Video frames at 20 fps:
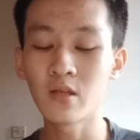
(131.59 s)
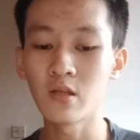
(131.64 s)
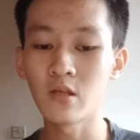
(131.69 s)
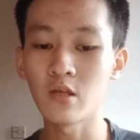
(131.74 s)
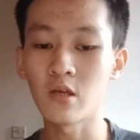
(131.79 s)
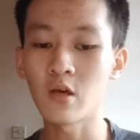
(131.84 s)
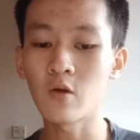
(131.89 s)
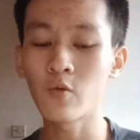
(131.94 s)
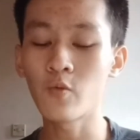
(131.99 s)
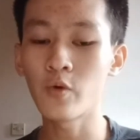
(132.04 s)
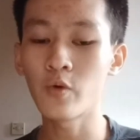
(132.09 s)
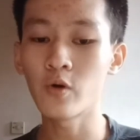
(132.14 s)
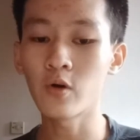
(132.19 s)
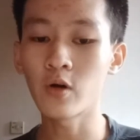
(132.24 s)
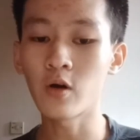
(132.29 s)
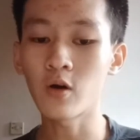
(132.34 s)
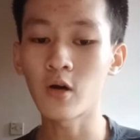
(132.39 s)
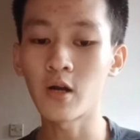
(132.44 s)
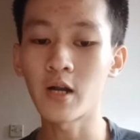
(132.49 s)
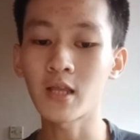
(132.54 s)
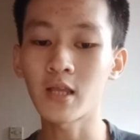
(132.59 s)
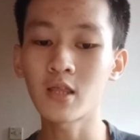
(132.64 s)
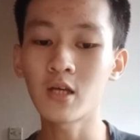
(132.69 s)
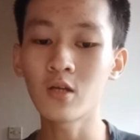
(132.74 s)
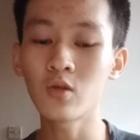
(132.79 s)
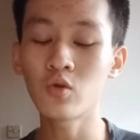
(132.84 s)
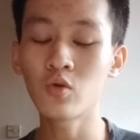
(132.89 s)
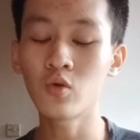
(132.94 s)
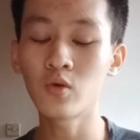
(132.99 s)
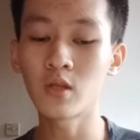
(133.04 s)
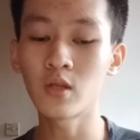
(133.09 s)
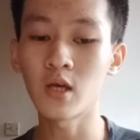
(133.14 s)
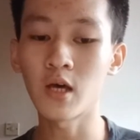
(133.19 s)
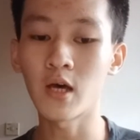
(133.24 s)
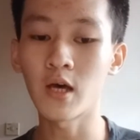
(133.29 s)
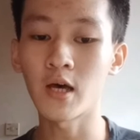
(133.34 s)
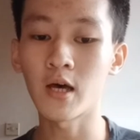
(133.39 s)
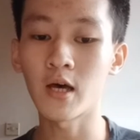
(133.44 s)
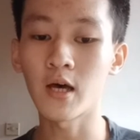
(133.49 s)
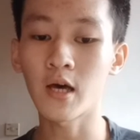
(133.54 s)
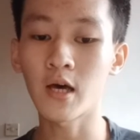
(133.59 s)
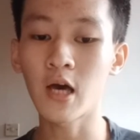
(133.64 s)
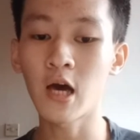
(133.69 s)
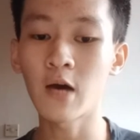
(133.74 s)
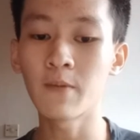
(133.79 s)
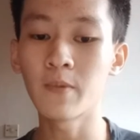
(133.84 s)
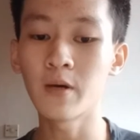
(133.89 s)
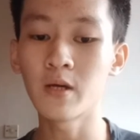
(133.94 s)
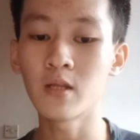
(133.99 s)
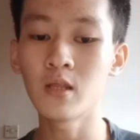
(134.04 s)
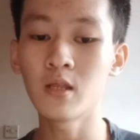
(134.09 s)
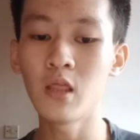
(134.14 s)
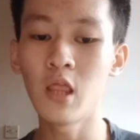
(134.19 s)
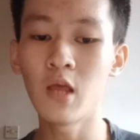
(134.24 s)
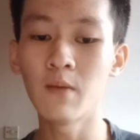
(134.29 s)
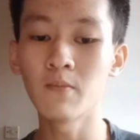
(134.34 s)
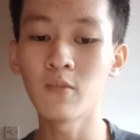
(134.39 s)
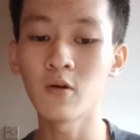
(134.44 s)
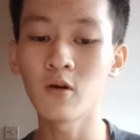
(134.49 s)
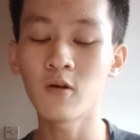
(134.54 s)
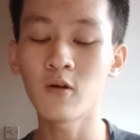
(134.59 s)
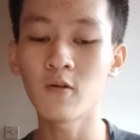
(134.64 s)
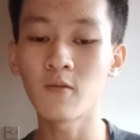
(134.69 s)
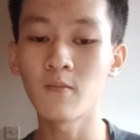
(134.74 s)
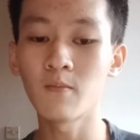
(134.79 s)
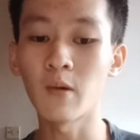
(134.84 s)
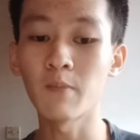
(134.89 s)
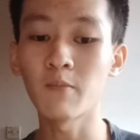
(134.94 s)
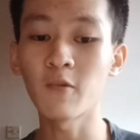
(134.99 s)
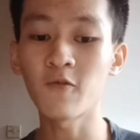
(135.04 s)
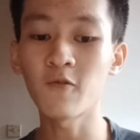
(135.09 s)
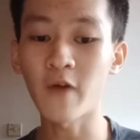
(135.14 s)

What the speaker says: They will connected to the carbon number 5